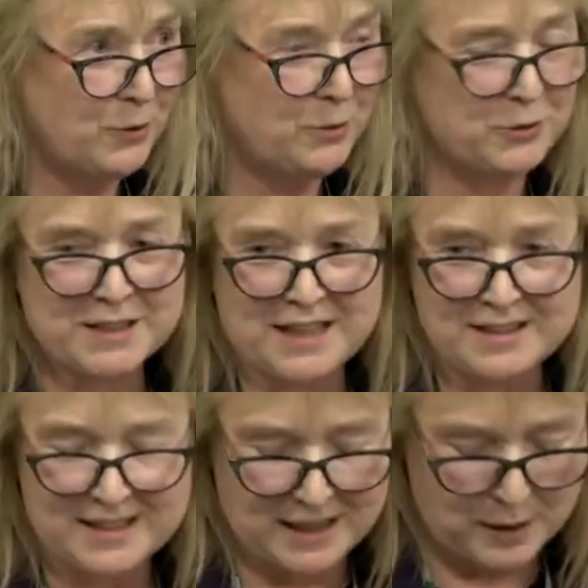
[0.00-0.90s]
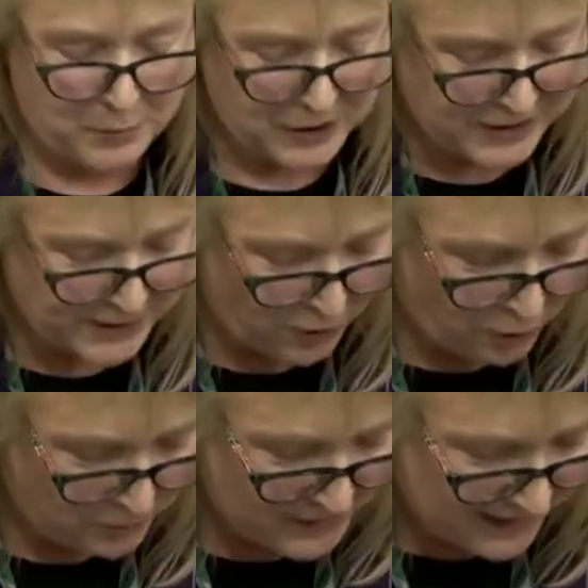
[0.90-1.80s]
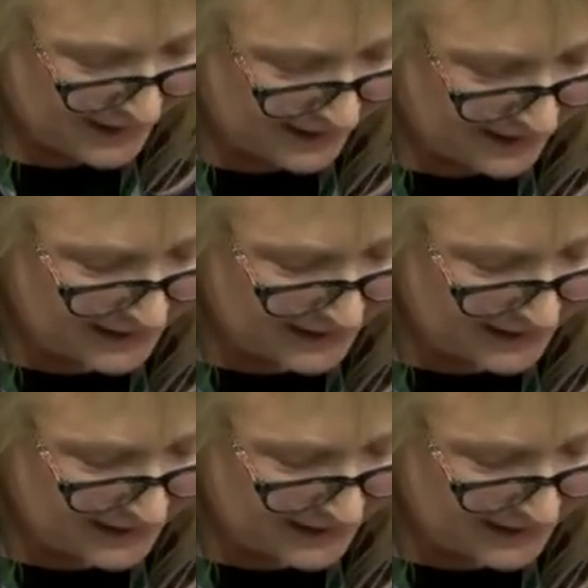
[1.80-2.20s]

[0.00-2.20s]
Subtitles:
while standing at a bus stop. And